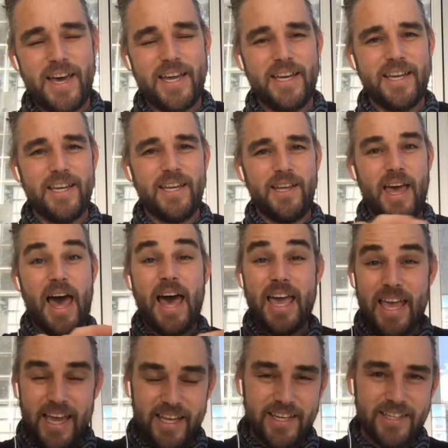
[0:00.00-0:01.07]
I
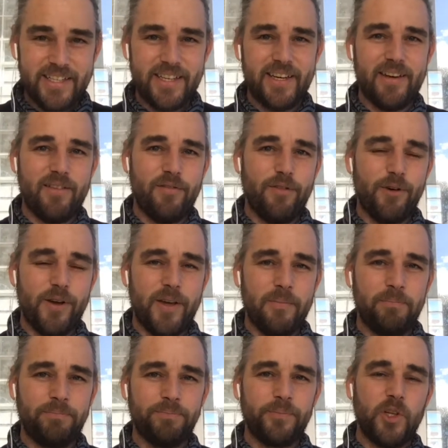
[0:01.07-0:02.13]
edited it for
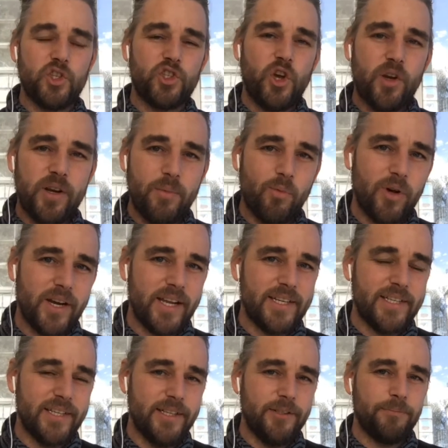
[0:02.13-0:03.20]
him, showed him what I
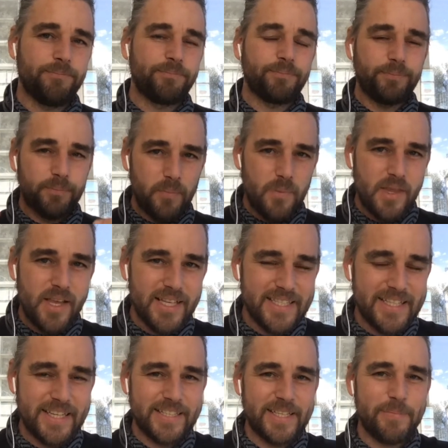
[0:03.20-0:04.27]
did,
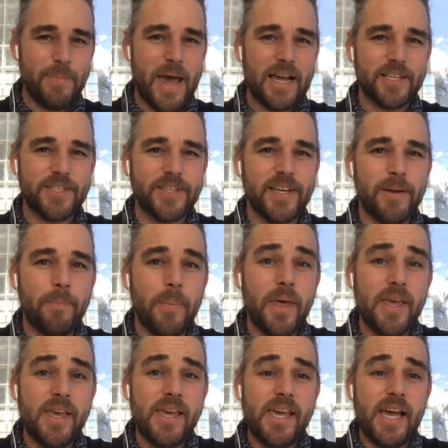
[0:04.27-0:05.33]
sent it back to him.
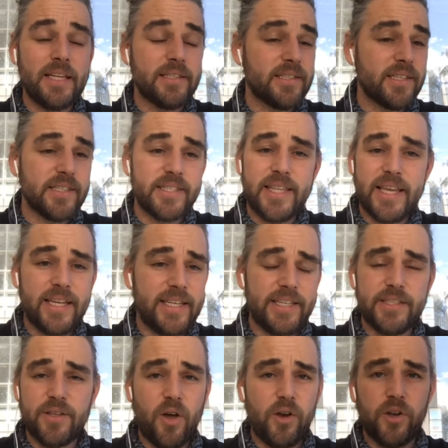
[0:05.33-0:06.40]
And since then,
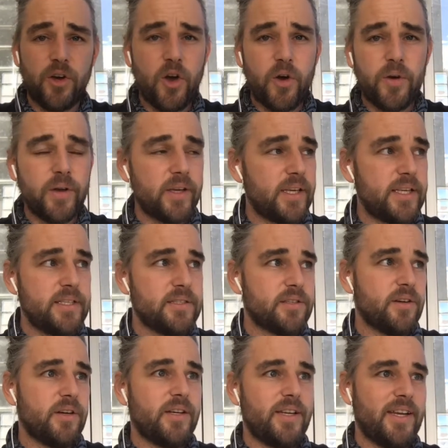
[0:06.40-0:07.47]
he's on a go. He's
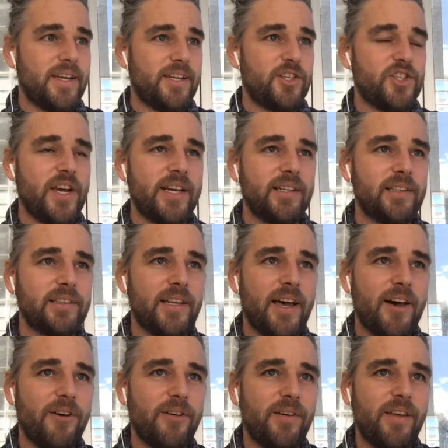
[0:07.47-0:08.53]
got a channel
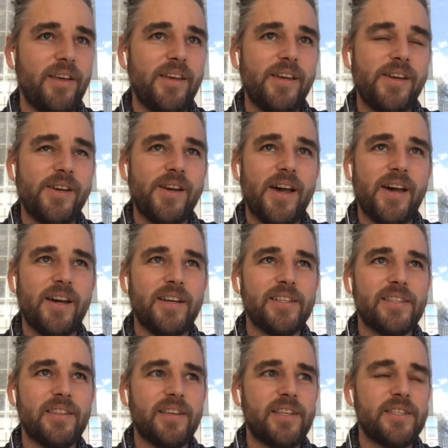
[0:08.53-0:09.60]
now. I
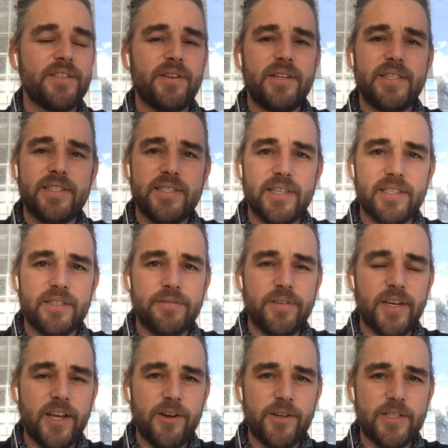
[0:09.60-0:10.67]
think he's on his sixth
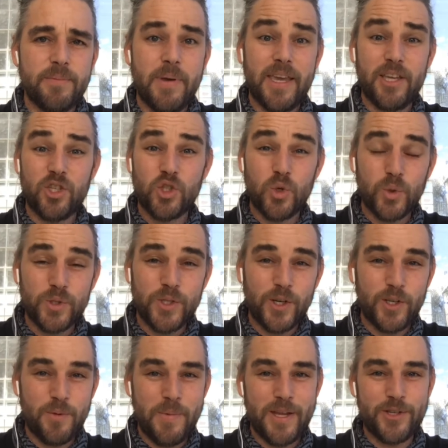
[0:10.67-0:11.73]
video. He's making short
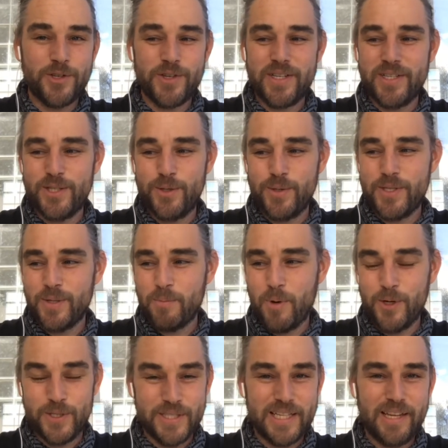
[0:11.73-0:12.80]
documentaries using
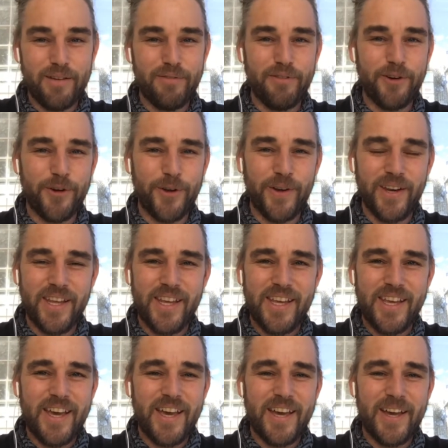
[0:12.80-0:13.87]
mostly a phone.
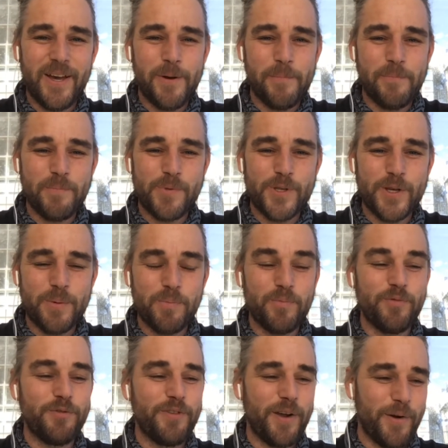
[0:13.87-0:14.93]
So I'm
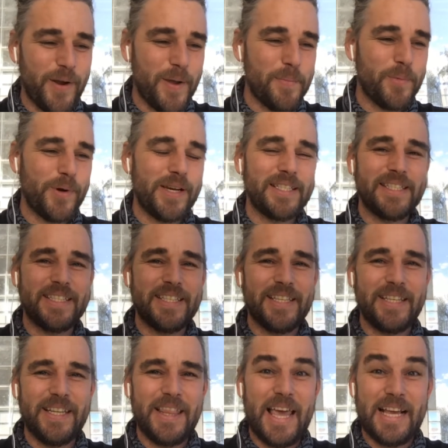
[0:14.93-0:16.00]
very impressed,
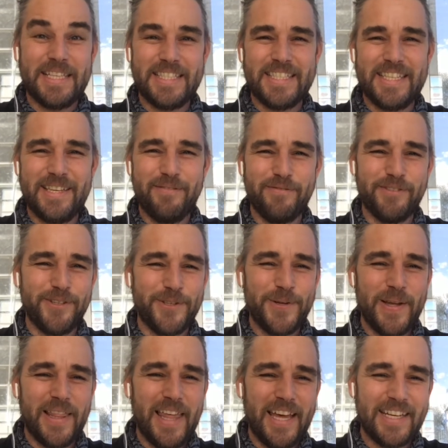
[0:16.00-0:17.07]
and thanks, Steve, for
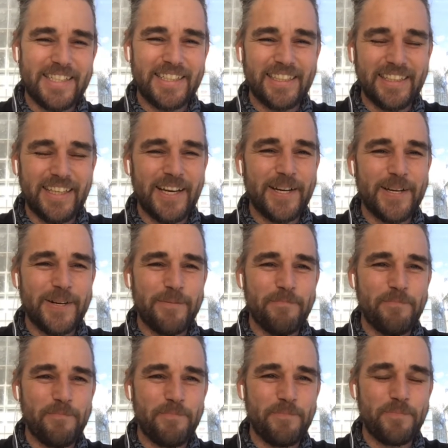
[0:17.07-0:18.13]
doing that.
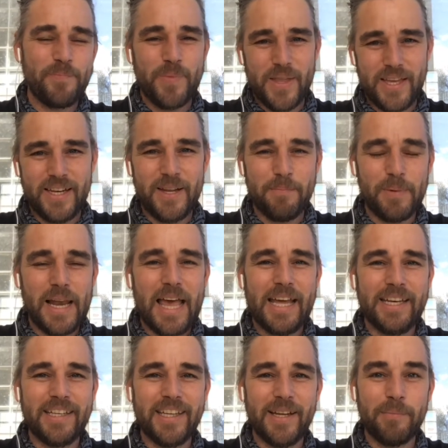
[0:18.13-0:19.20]
And I'm
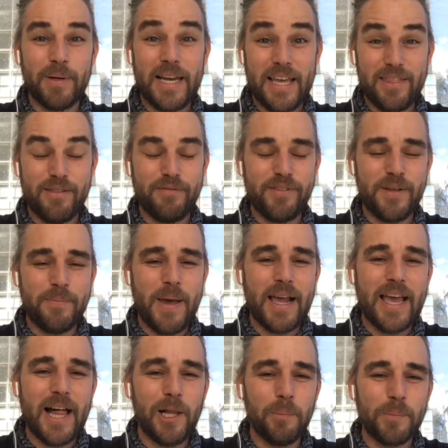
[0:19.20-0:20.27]
glad the
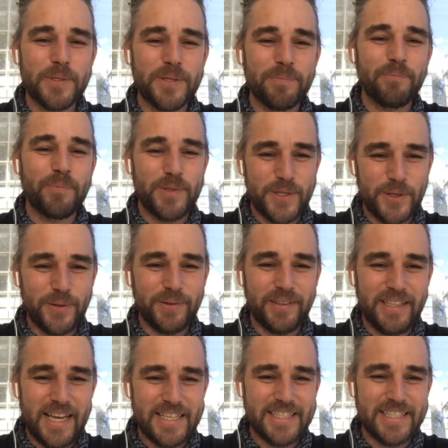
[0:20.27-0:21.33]
feedback helped. So
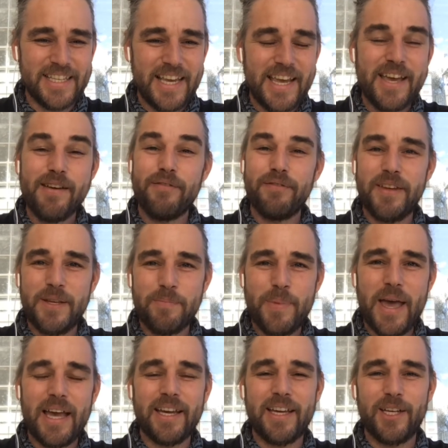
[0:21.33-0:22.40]
yes,
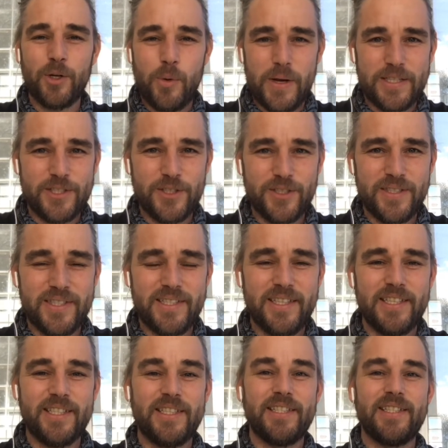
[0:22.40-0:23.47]
feedback and questions
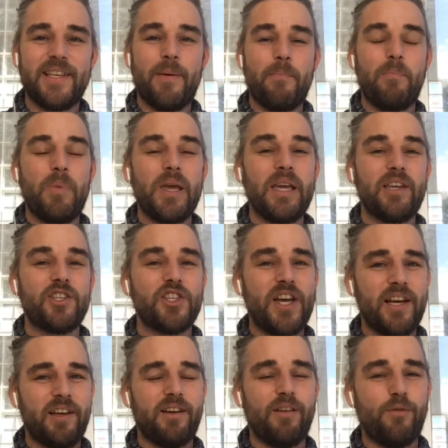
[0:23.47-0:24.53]
is a big
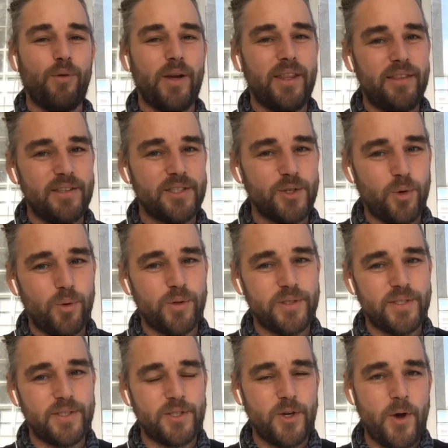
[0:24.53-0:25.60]
chunk of where this
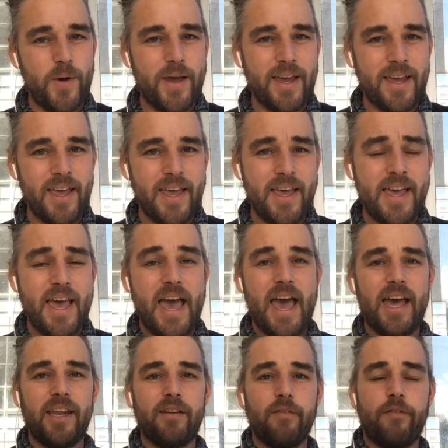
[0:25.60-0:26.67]
course is going.
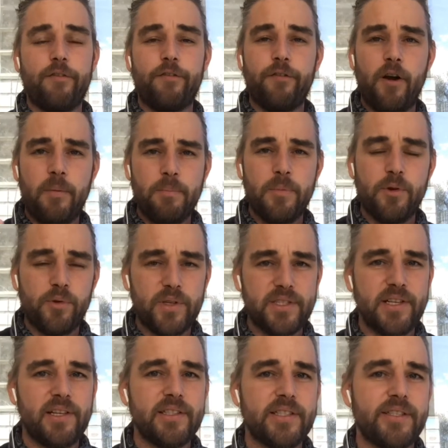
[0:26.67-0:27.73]
And from the
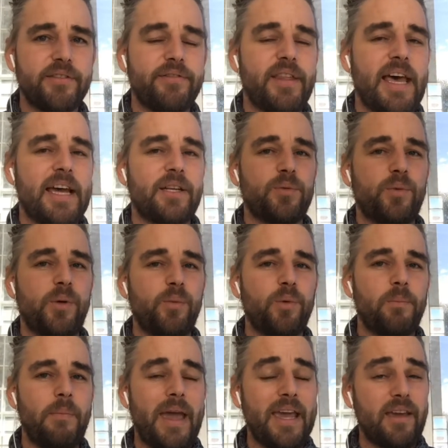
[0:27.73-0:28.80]
results of that, we
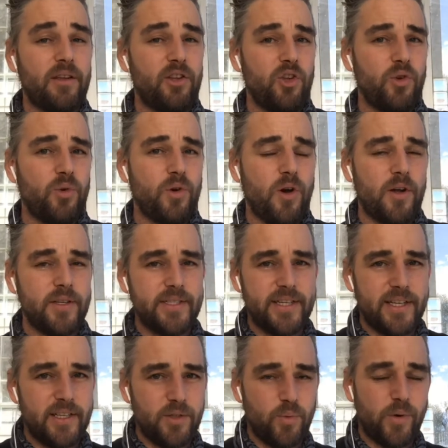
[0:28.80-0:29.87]
will make new
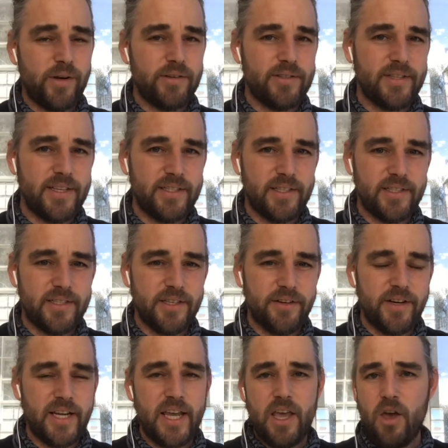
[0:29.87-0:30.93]
content where it's
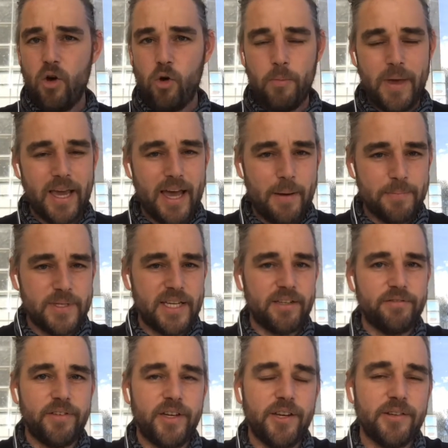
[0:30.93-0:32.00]
necessary, or make
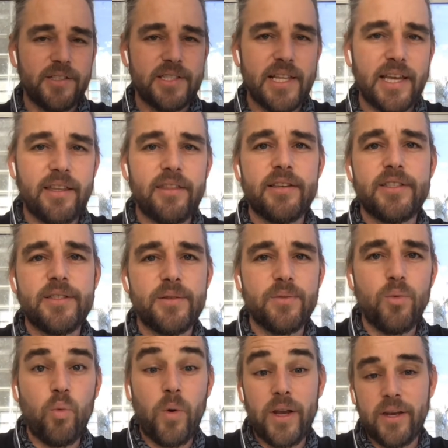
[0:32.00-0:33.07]
update videos like this
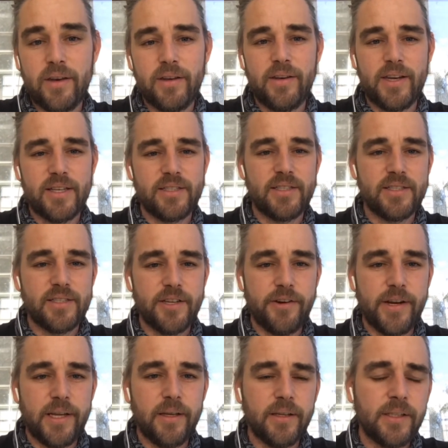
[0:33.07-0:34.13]
when
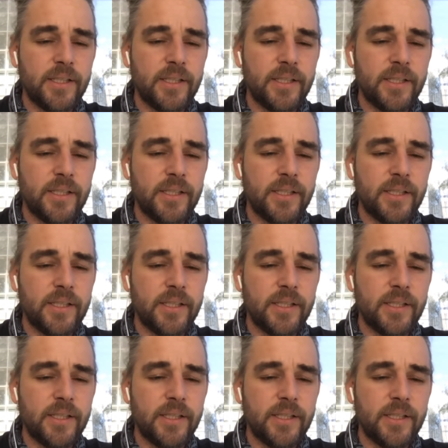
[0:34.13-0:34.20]
necessary.